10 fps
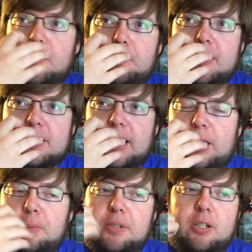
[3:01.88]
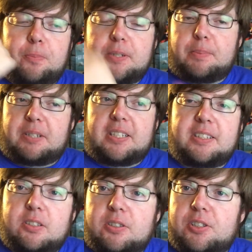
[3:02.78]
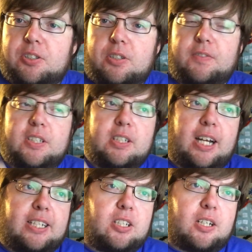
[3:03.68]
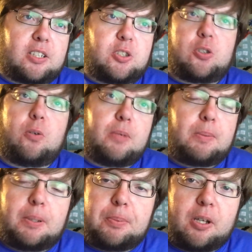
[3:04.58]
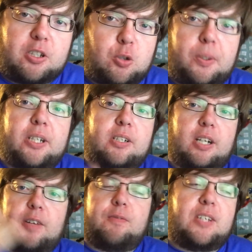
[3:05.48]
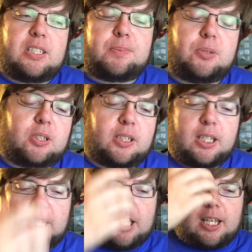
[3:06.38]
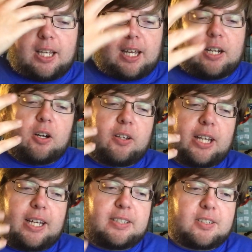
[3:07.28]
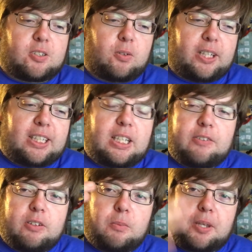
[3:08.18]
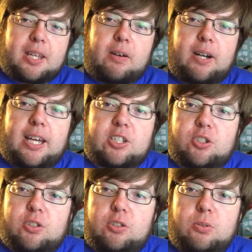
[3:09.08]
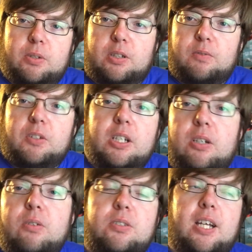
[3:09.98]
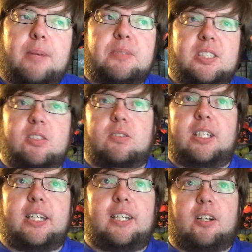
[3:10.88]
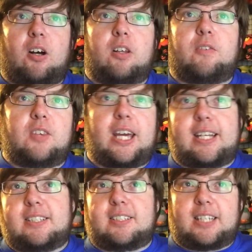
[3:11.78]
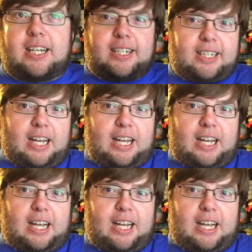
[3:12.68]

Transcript: But I opened up the Discord server. I talked to so many people on Twitter, on Facebook, and all that, and so, like, even without actually doing the videos, I'm still getting all of that kind of